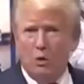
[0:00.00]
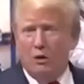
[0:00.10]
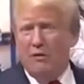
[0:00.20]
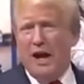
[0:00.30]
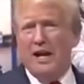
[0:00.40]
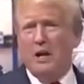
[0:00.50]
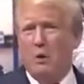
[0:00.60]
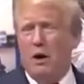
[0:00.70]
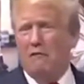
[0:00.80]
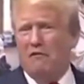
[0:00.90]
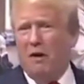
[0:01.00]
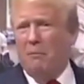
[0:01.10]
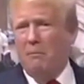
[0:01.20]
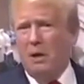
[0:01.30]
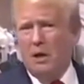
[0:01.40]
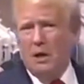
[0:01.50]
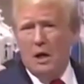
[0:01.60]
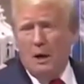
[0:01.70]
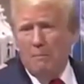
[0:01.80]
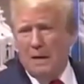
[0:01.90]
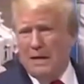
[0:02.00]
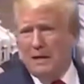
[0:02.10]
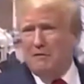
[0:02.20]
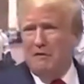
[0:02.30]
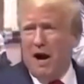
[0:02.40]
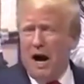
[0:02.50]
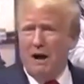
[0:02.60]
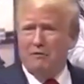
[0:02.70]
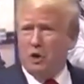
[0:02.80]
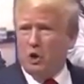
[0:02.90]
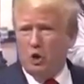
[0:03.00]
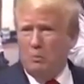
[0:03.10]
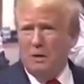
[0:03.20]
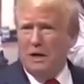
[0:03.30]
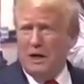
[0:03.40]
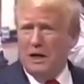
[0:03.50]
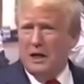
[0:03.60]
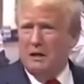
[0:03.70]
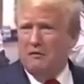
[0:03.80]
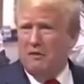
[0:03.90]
despite the fact that most COVID cases in the U.S. originated from Europe.